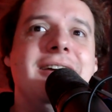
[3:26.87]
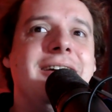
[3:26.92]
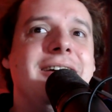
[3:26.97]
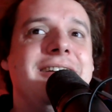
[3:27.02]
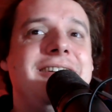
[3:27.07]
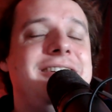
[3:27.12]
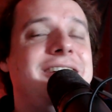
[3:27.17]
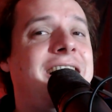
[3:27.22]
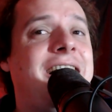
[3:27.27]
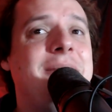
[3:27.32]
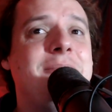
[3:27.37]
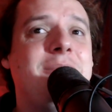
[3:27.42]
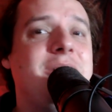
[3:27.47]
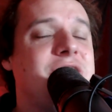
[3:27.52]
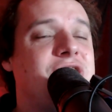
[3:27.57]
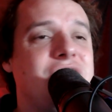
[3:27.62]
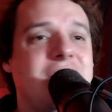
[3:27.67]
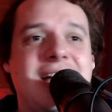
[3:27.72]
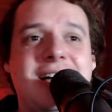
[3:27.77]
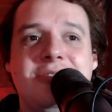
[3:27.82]
not
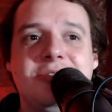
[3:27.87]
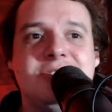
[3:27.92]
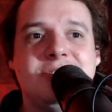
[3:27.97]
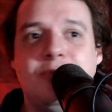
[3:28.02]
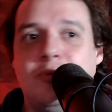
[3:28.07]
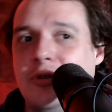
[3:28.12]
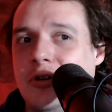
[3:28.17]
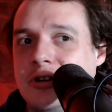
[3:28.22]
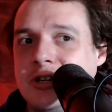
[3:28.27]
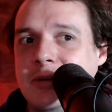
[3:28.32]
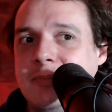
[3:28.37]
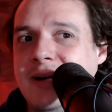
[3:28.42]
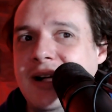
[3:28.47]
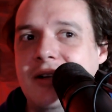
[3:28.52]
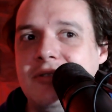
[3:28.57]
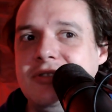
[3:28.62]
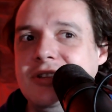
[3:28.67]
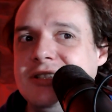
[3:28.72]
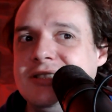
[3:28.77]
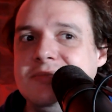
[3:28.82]
much else worked
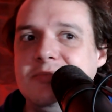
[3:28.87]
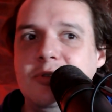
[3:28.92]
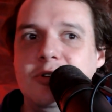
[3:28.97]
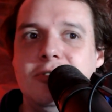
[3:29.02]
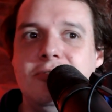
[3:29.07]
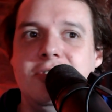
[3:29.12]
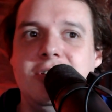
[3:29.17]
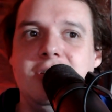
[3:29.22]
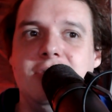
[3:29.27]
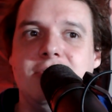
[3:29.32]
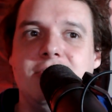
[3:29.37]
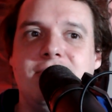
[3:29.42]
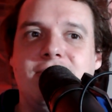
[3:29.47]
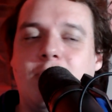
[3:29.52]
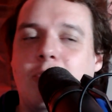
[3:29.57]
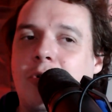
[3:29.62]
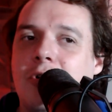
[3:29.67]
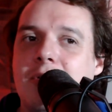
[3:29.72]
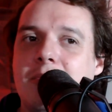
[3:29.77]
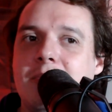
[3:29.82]
about this movie
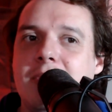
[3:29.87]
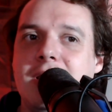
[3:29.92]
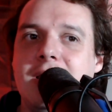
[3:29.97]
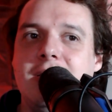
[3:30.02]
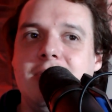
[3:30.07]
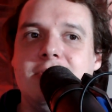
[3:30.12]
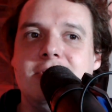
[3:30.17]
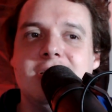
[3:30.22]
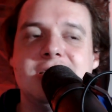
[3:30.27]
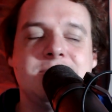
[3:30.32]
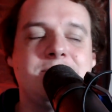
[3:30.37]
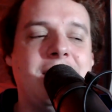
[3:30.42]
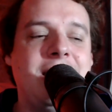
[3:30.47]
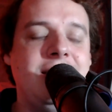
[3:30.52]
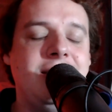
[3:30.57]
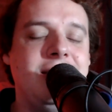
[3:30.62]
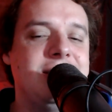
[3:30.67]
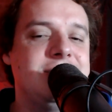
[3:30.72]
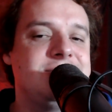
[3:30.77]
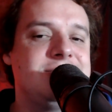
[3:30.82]
for me. Despite
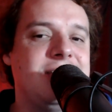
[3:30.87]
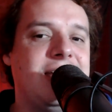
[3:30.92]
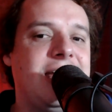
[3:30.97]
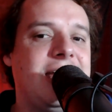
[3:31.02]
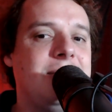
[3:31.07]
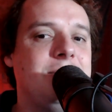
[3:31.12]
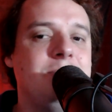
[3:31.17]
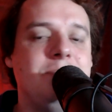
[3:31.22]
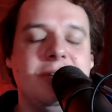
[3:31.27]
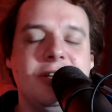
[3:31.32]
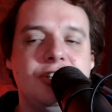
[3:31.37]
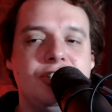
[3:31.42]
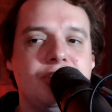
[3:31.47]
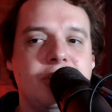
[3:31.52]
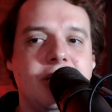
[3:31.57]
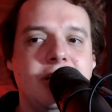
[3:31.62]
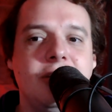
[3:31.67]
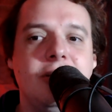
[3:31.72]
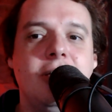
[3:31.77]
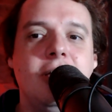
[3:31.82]
its
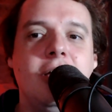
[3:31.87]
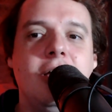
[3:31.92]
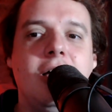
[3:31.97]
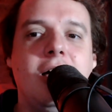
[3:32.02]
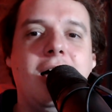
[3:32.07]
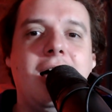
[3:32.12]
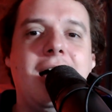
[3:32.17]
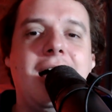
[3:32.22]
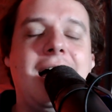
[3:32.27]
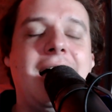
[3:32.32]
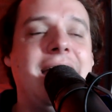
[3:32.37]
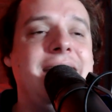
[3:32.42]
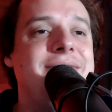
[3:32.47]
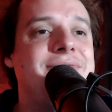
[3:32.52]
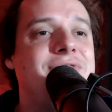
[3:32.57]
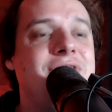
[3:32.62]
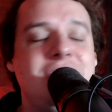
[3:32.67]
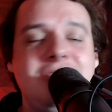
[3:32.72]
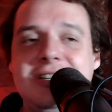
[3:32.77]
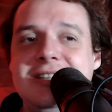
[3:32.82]
ambition, I
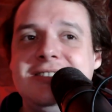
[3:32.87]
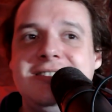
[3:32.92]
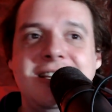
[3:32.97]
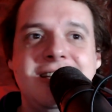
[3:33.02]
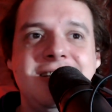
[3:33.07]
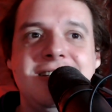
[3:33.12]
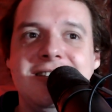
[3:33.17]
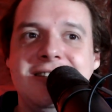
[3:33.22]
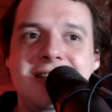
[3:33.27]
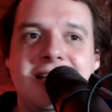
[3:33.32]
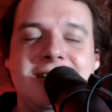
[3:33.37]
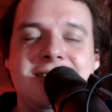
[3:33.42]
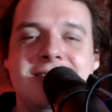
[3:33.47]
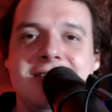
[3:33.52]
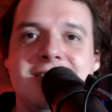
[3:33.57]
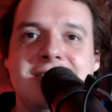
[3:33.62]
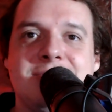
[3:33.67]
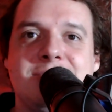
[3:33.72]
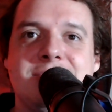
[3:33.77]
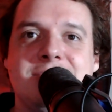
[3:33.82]
really didn't think that
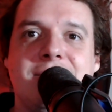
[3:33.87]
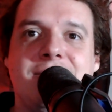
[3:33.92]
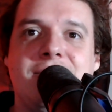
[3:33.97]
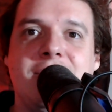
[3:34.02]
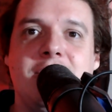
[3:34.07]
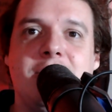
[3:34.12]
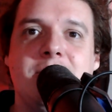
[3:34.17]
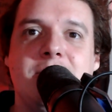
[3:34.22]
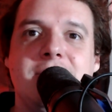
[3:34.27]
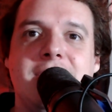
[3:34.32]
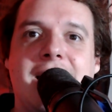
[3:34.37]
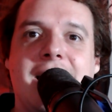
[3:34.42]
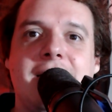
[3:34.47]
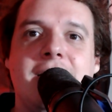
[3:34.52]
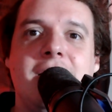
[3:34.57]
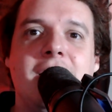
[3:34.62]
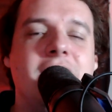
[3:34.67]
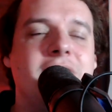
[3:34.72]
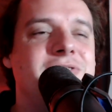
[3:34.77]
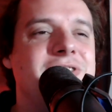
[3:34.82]
this was a film that
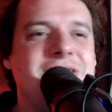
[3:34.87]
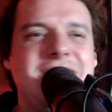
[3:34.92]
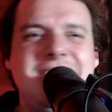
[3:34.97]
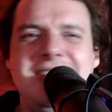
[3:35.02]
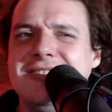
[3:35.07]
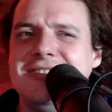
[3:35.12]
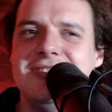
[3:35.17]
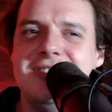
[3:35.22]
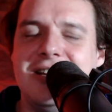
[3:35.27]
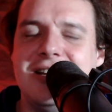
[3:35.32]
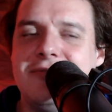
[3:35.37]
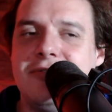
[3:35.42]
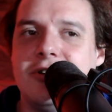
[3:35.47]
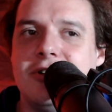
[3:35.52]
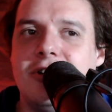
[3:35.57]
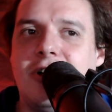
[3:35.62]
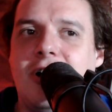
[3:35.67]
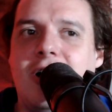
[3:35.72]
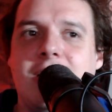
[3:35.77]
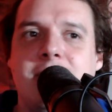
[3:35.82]
really
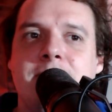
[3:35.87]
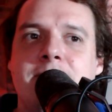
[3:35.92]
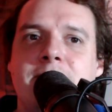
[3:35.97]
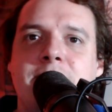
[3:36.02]
delivered on